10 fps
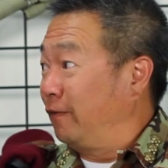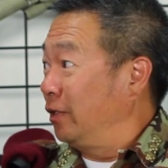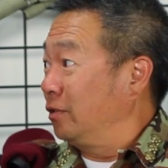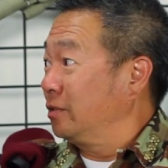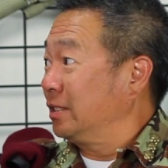
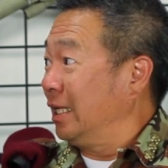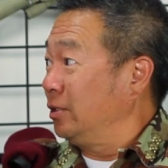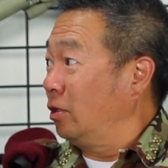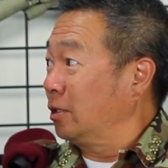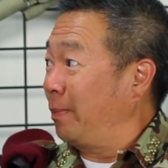fields, and
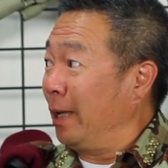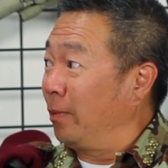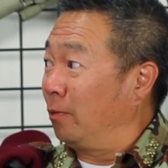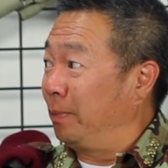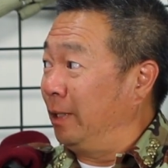all the
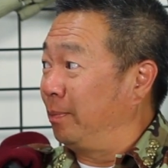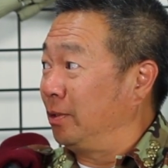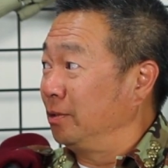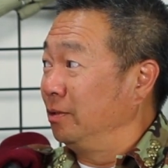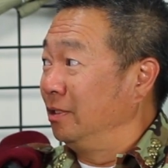paintball
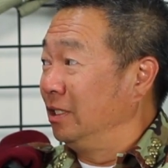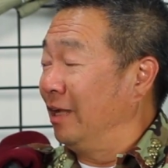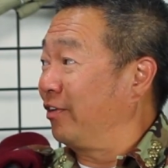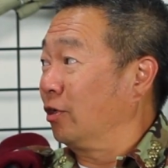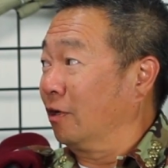people
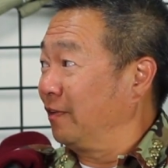never heard of